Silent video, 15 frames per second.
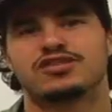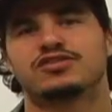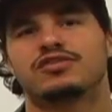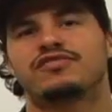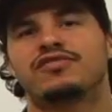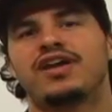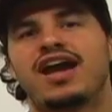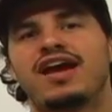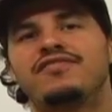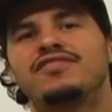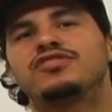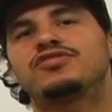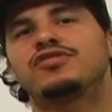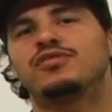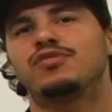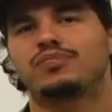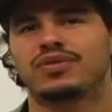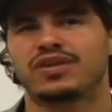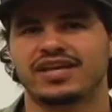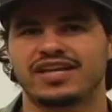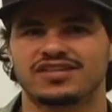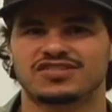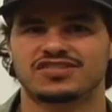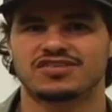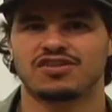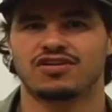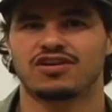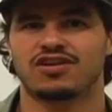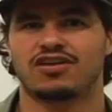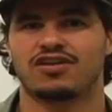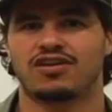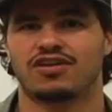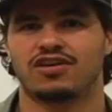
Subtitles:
So if you're having trouble playing a song on